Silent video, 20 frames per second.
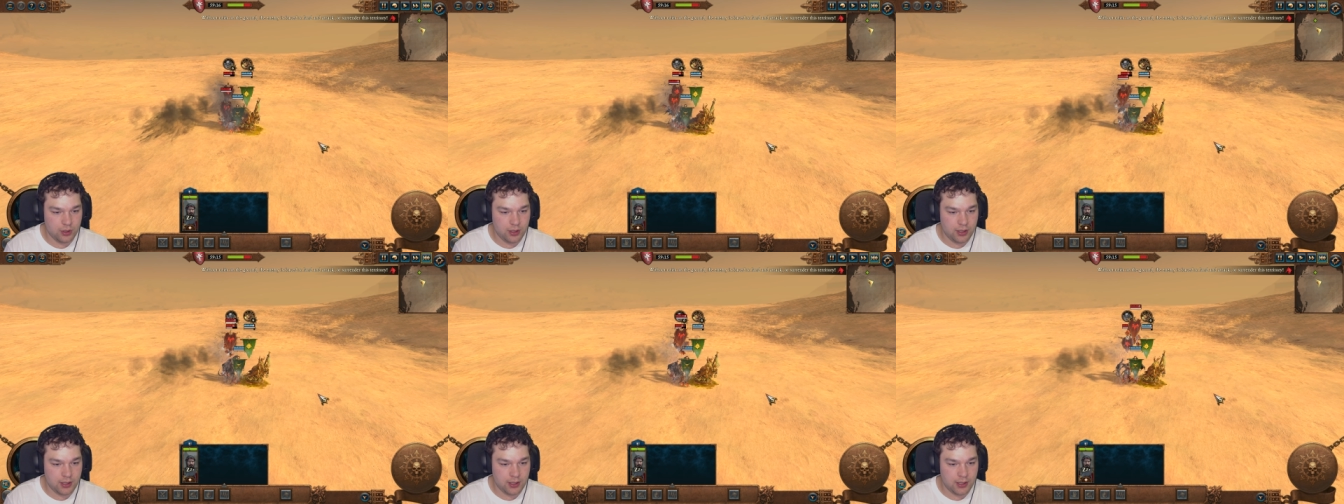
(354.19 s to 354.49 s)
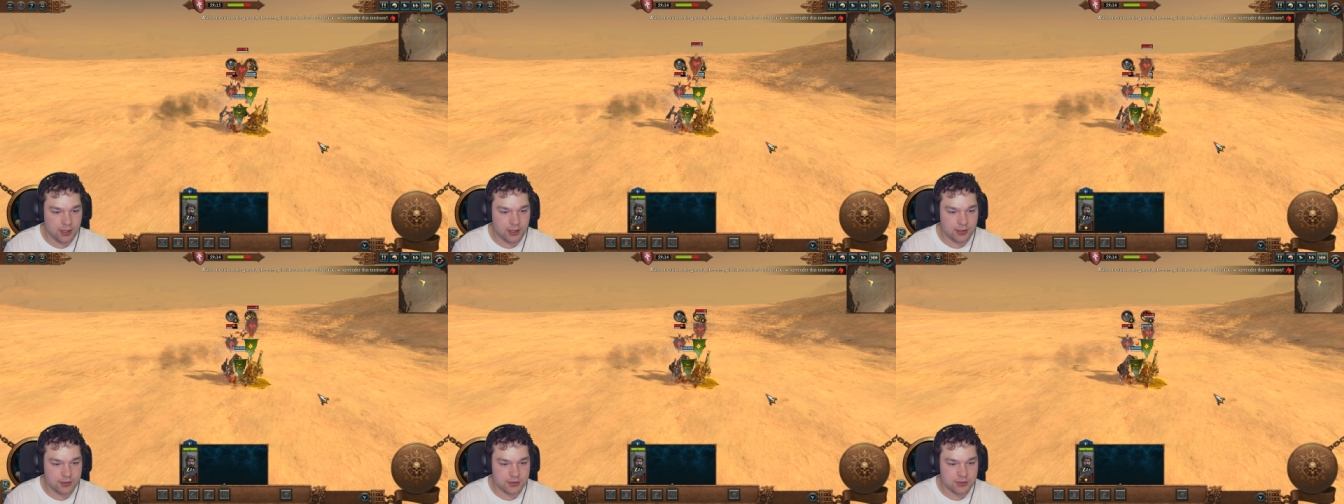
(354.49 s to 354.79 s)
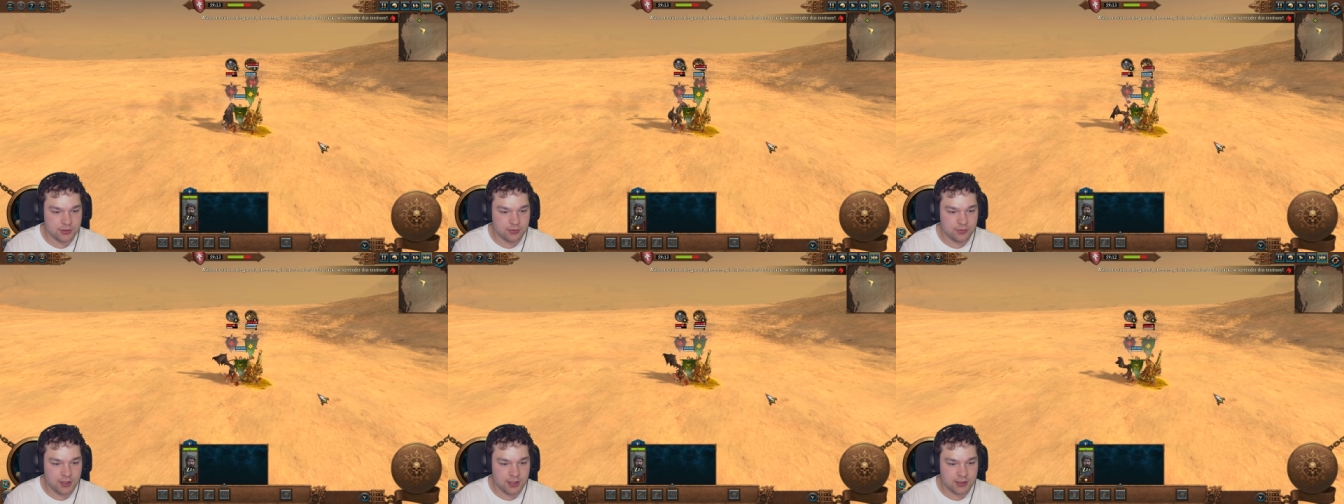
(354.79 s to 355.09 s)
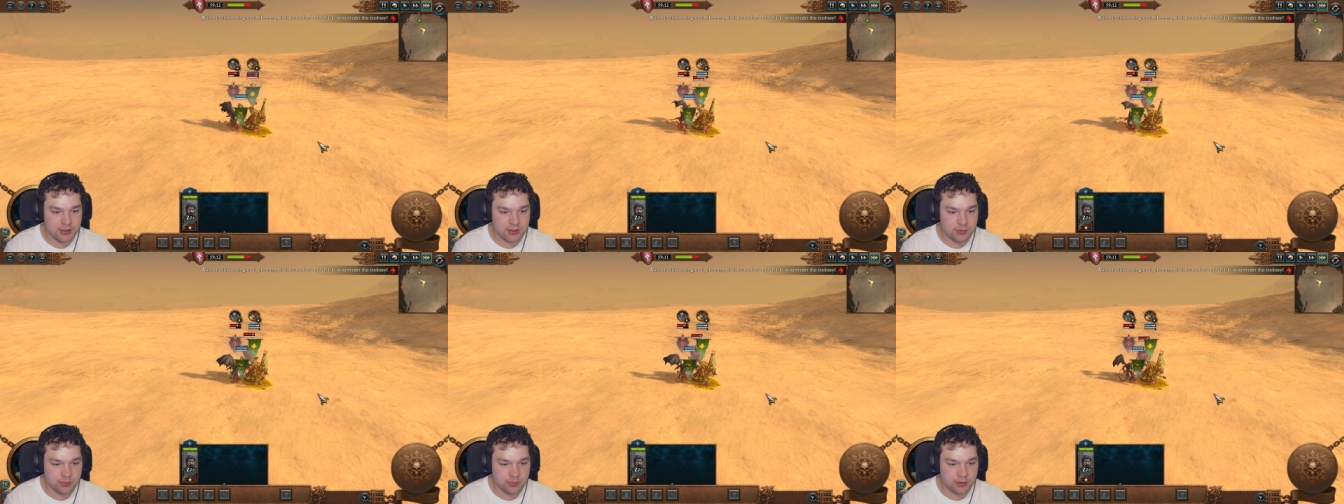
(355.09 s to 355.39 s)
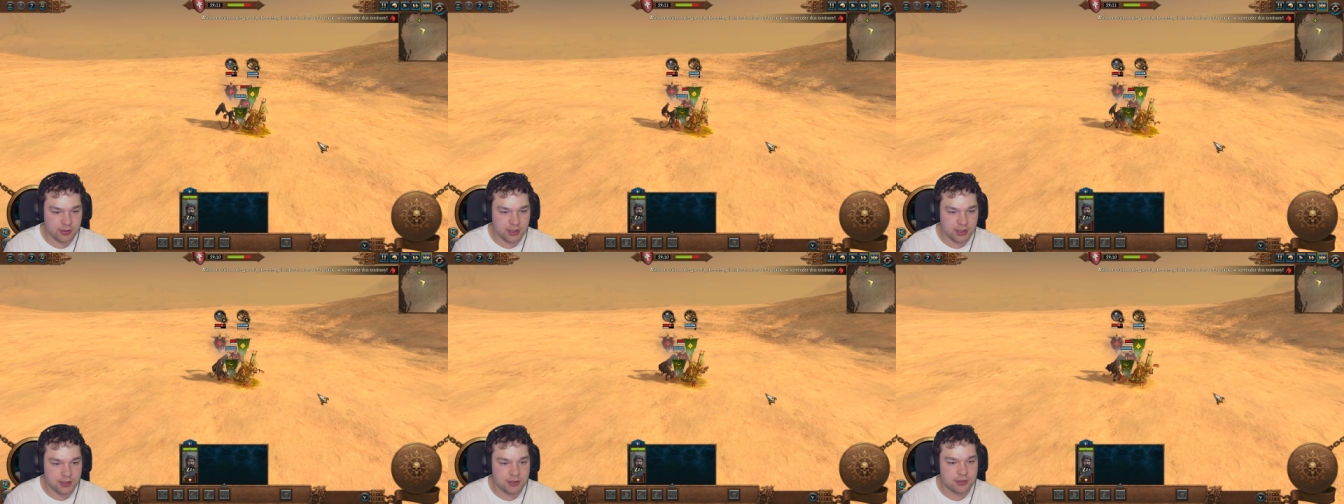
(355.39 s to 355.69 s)
uh, so that's
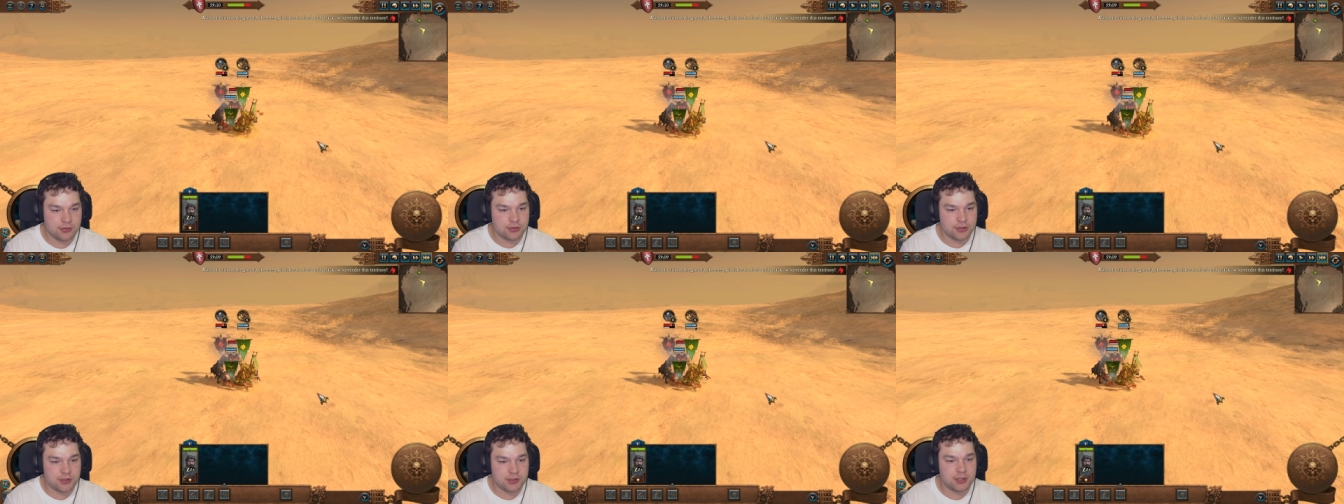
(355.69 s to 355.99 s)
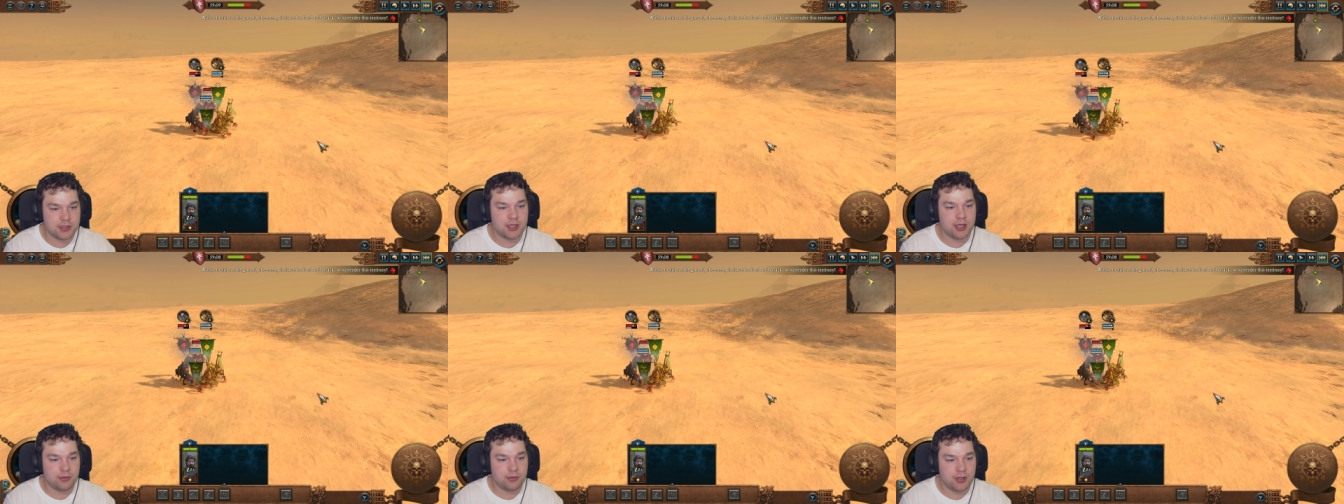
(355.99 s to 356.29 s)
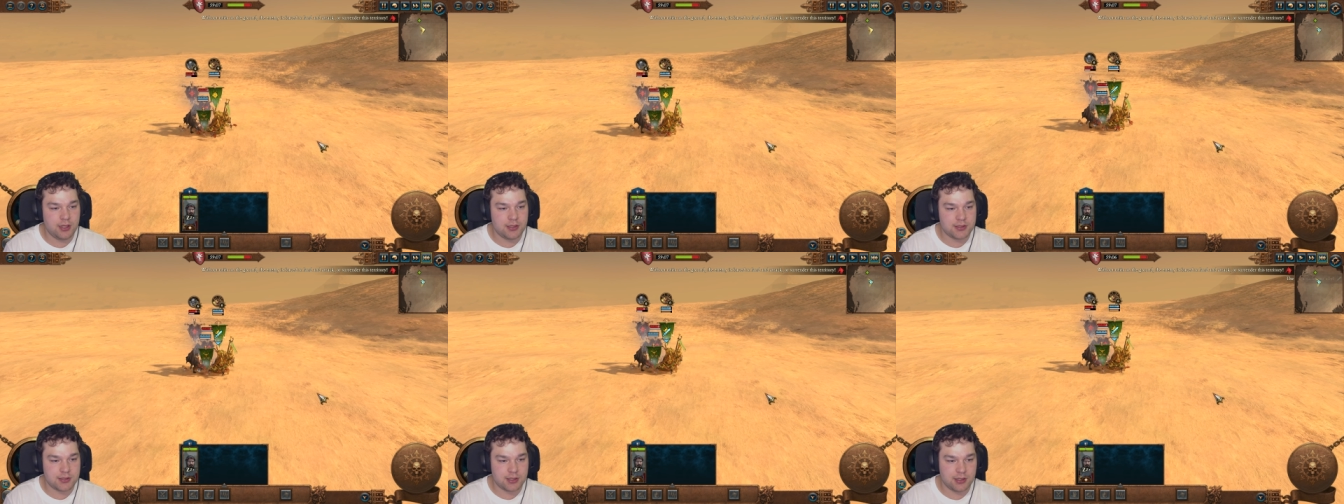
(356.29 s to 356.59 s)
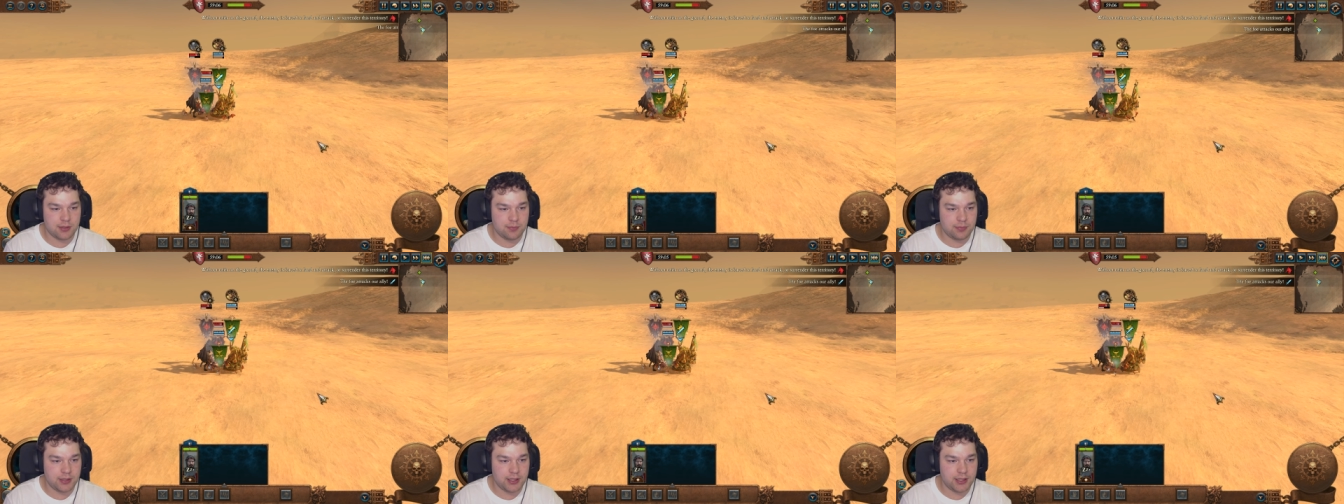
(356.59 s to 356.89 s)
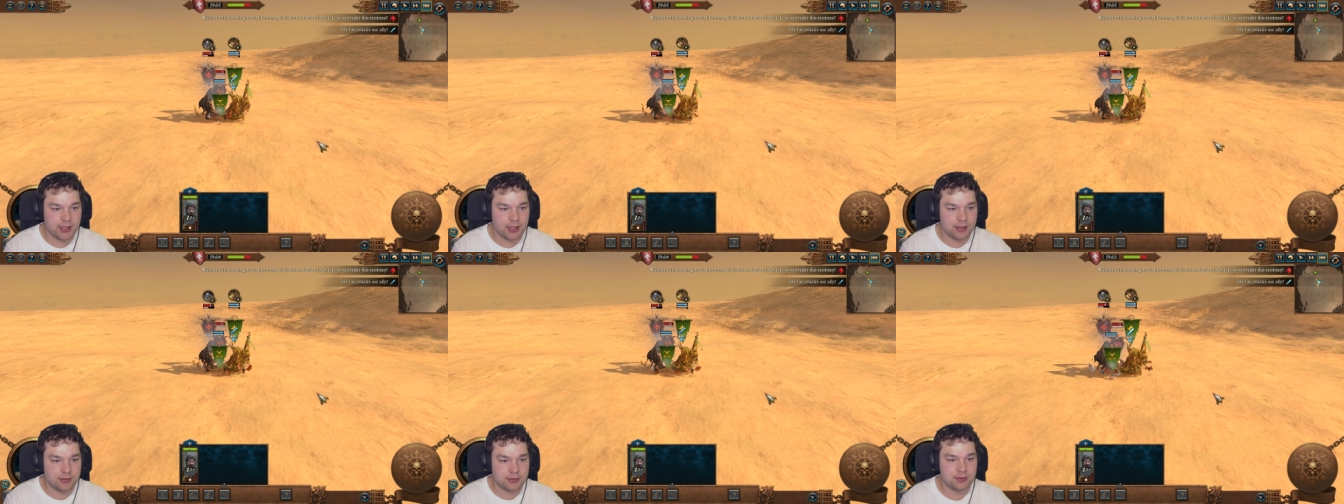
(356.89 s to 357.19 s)
pretty interesting how that's going to
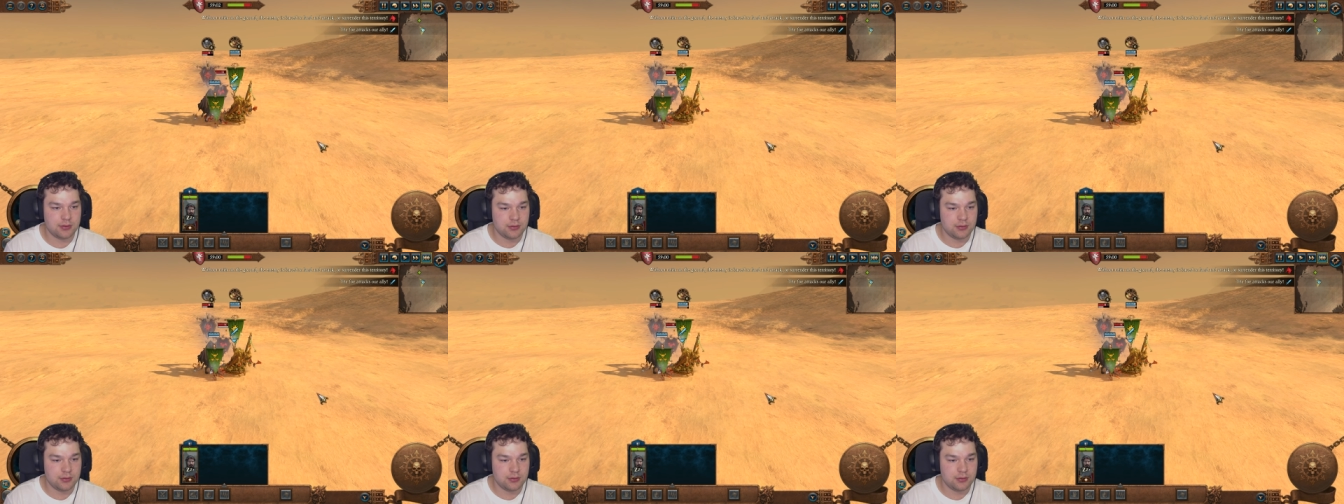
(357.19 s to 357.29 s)
play out.